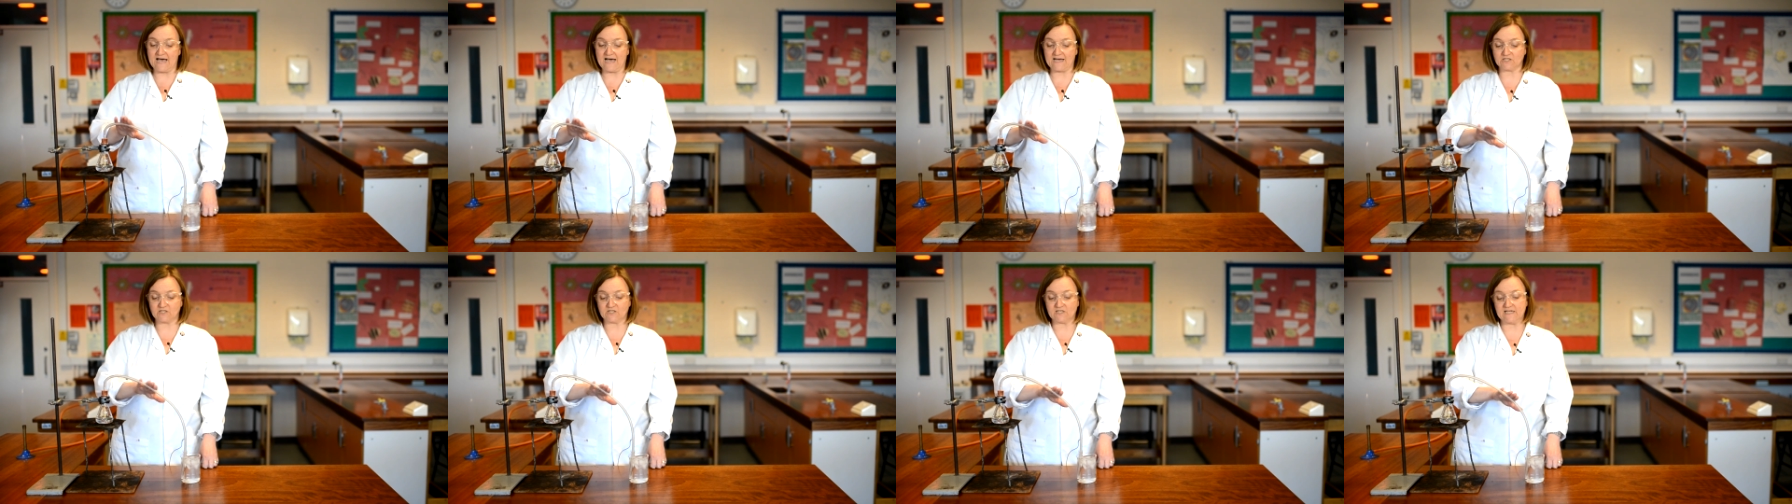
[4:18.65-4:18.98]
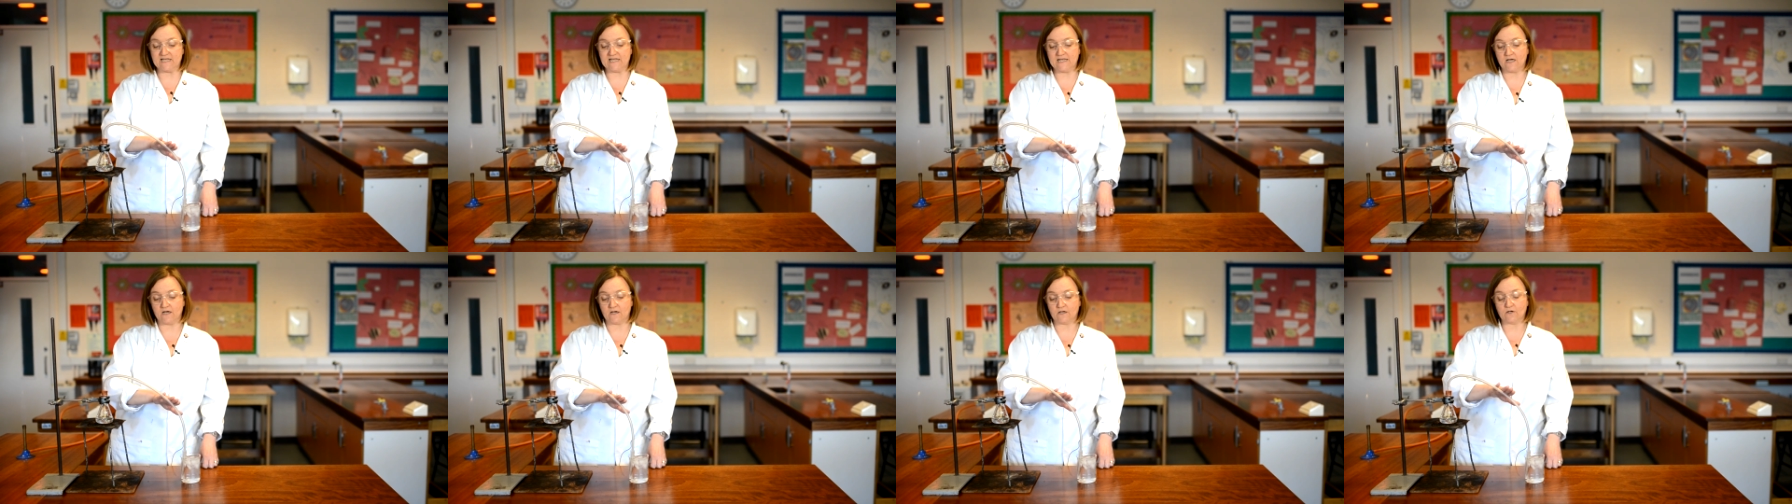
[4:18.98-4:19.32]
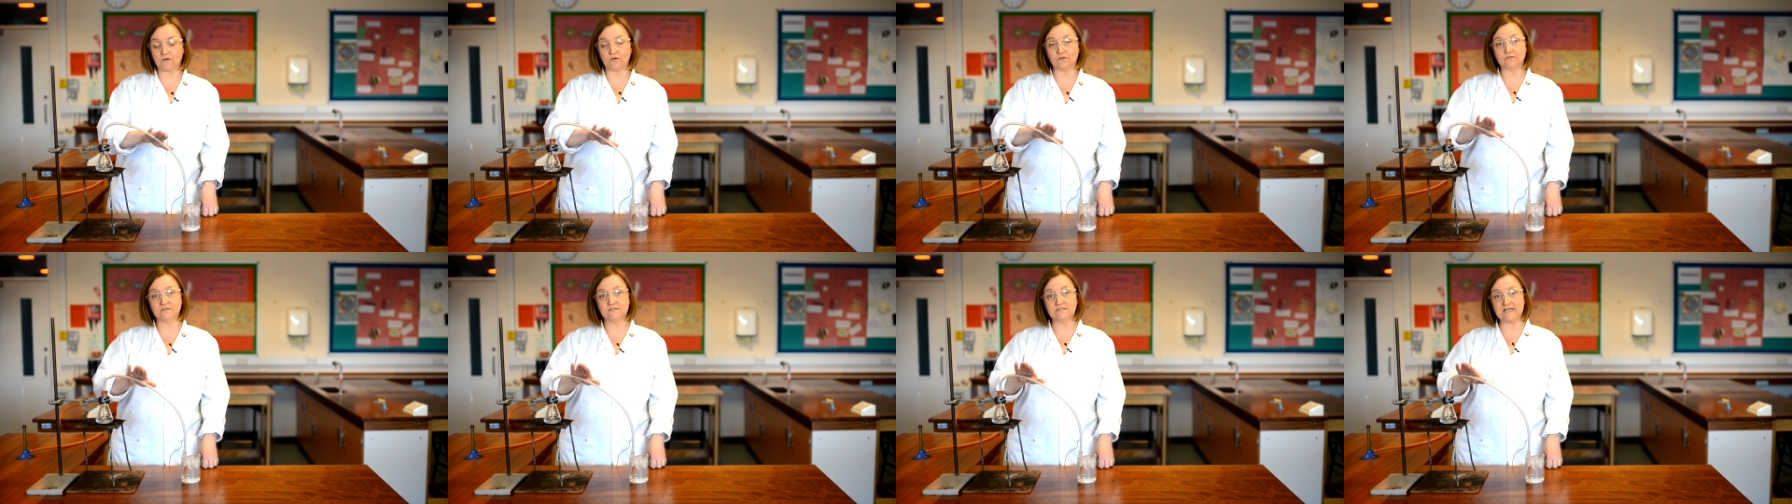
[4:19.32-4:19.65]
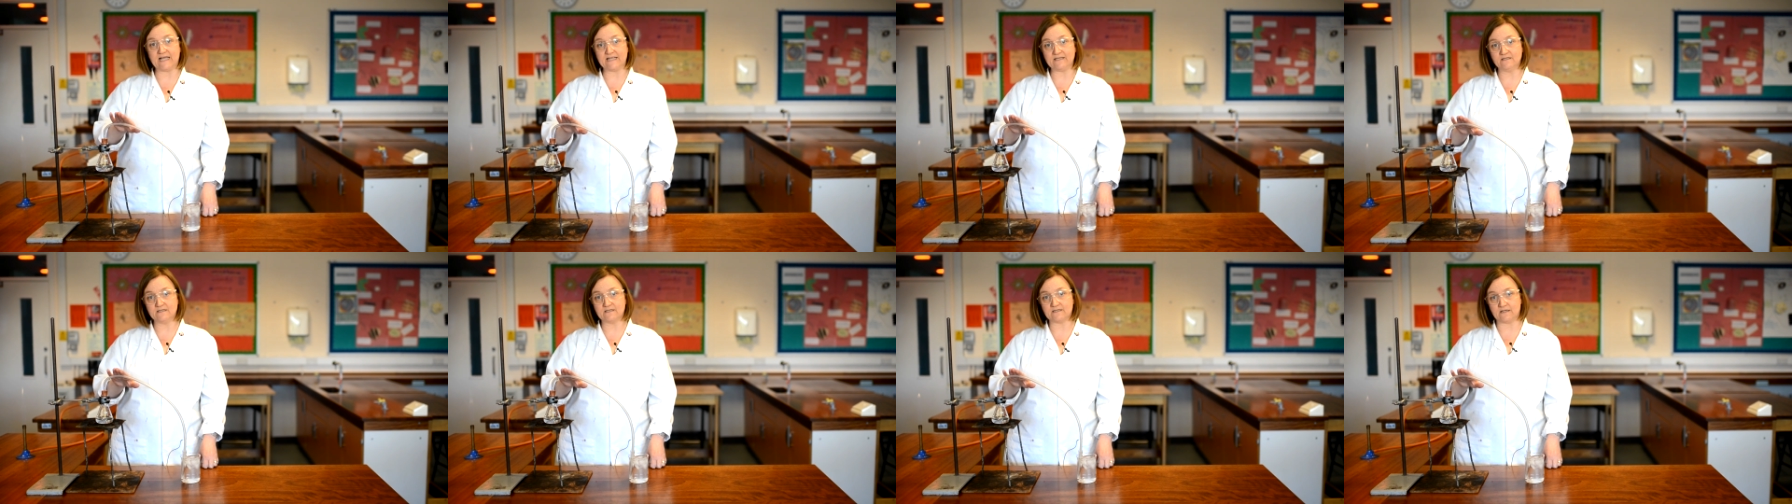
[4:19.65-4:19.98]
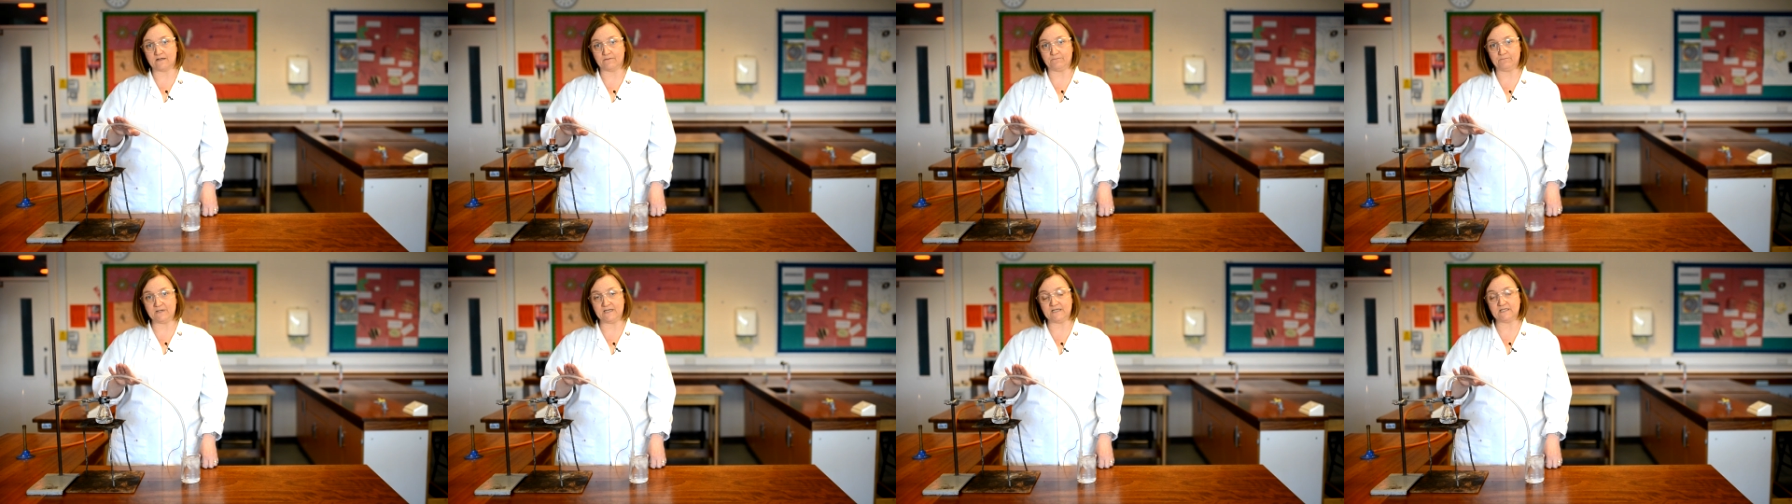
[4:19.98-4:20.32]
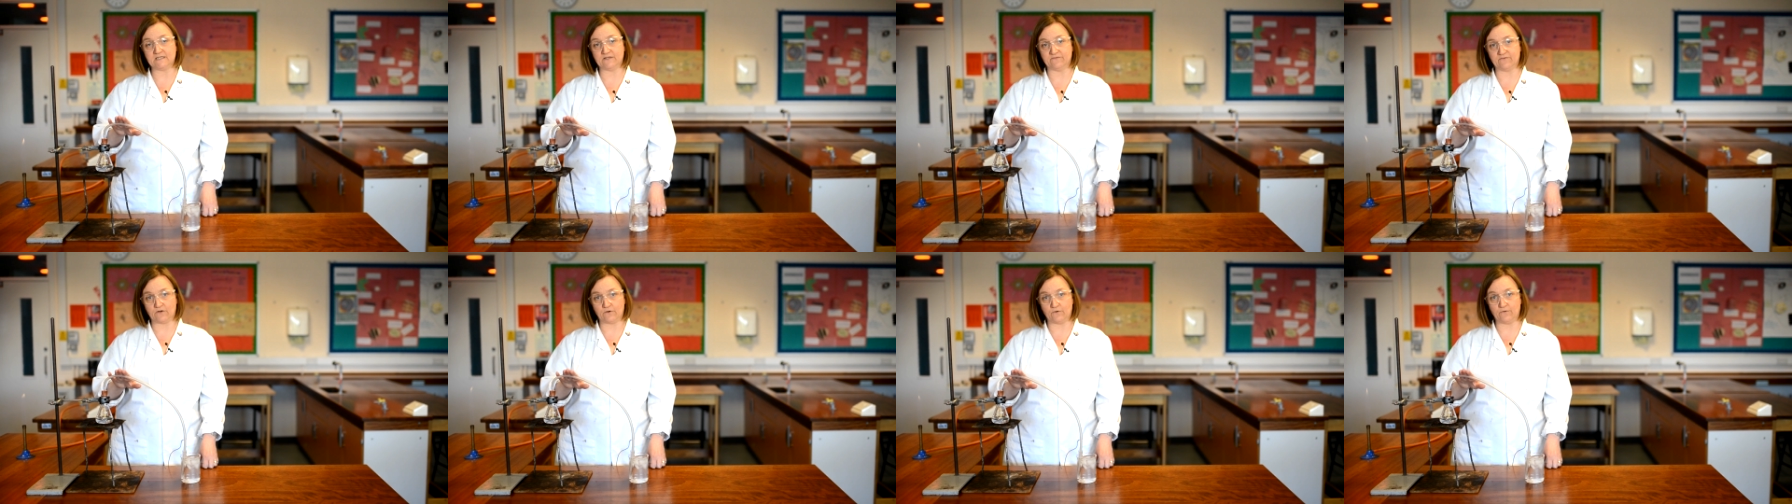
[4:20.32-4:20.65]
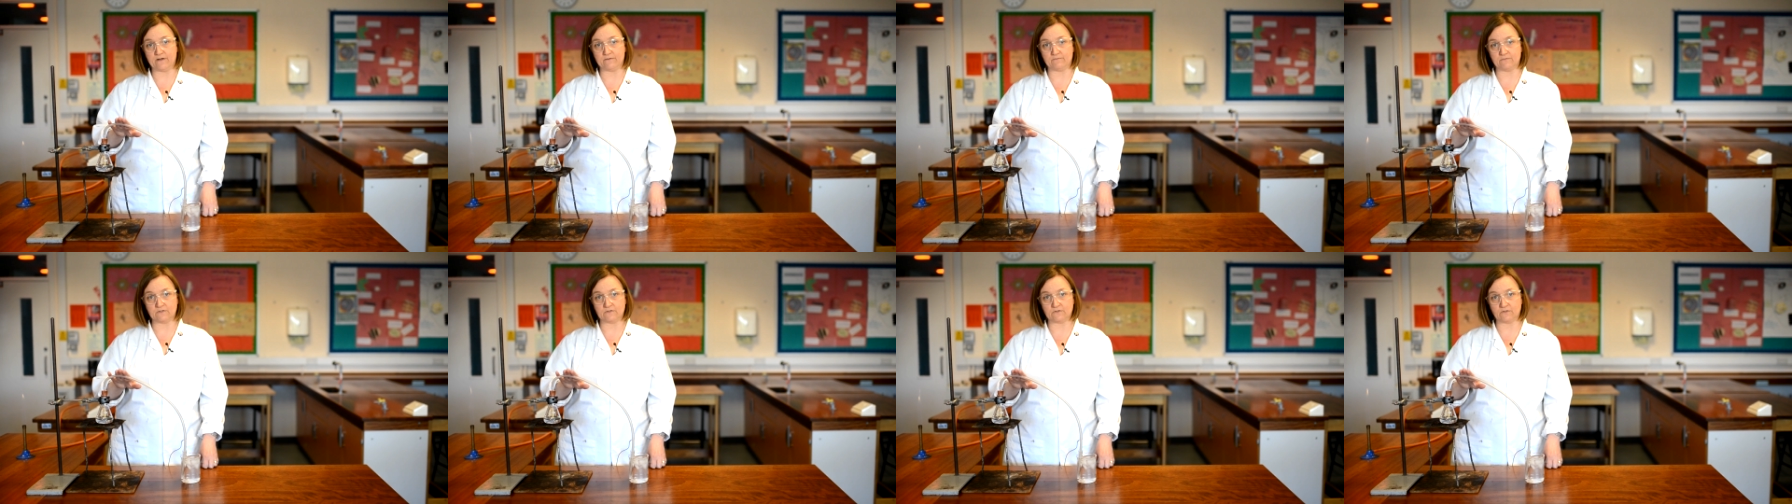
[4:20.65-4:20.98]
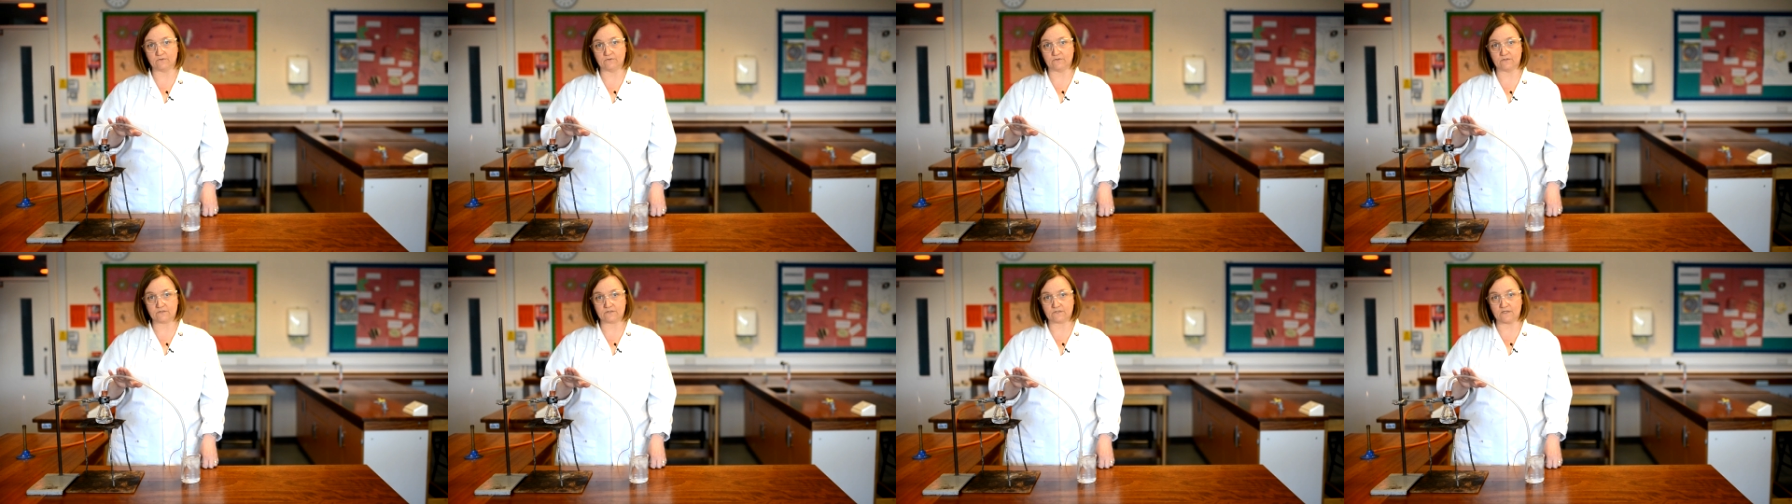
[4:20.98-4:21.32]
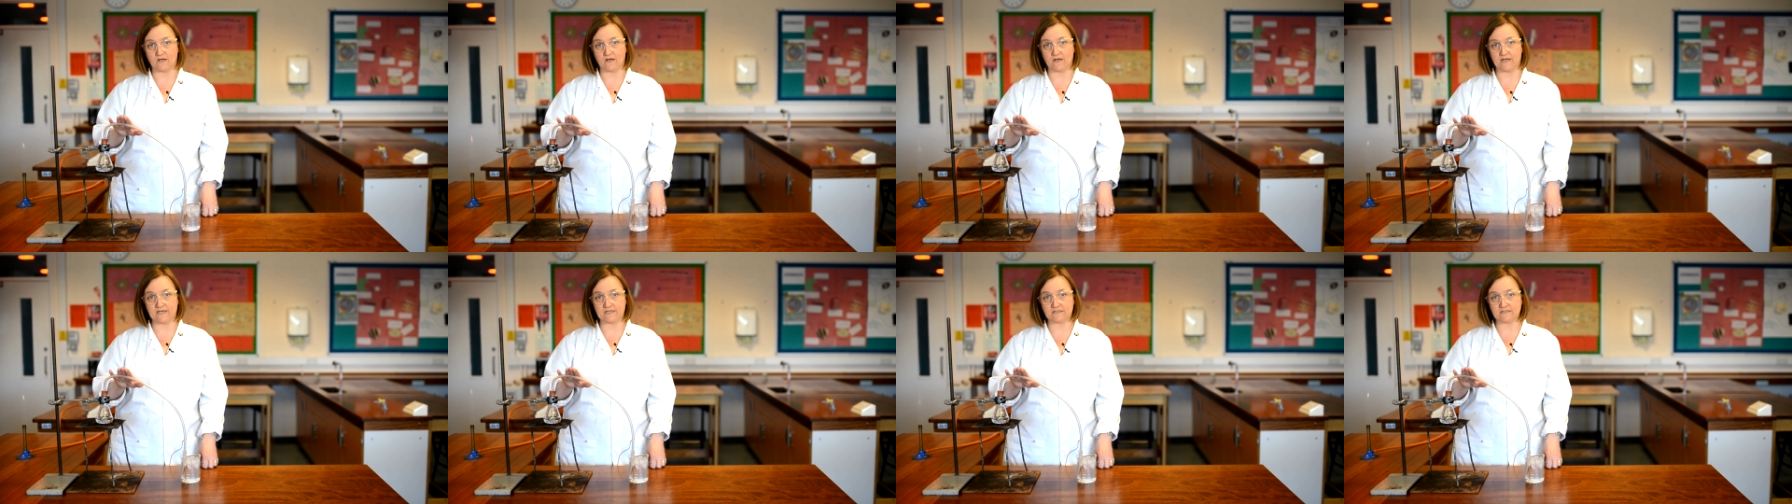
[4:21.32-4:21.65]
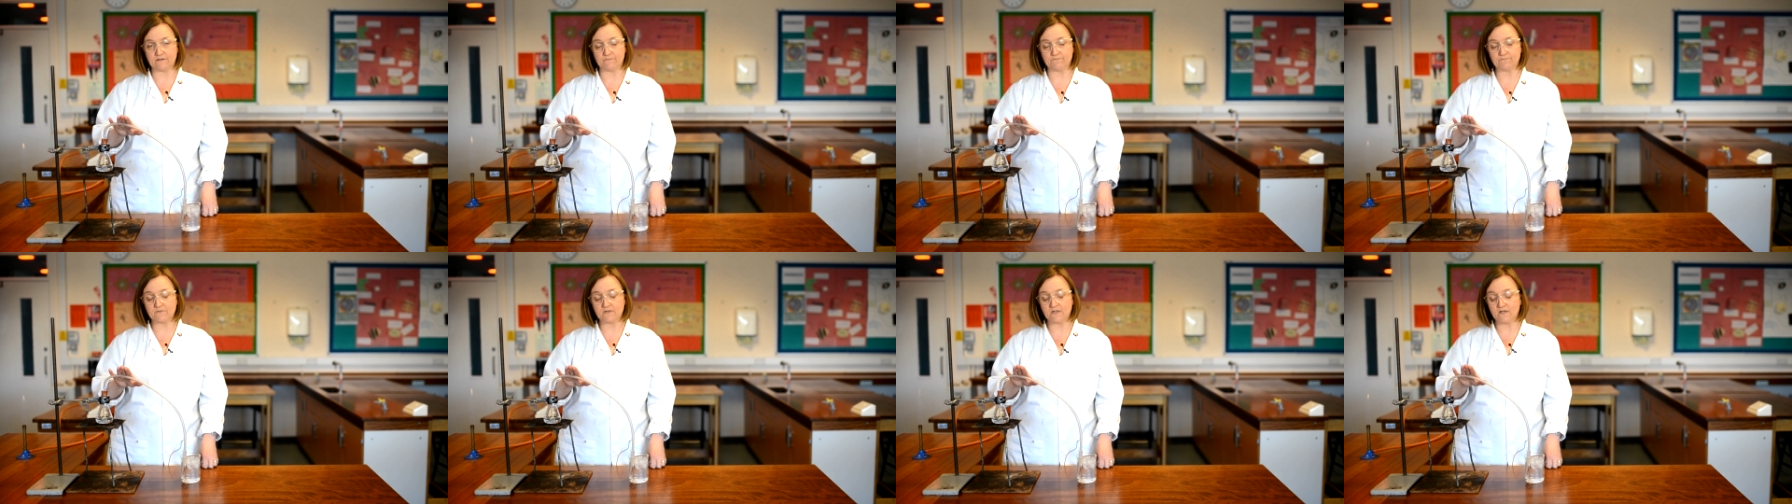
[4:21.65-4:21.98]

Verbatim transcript: actually a condenser piece of equipment on the side.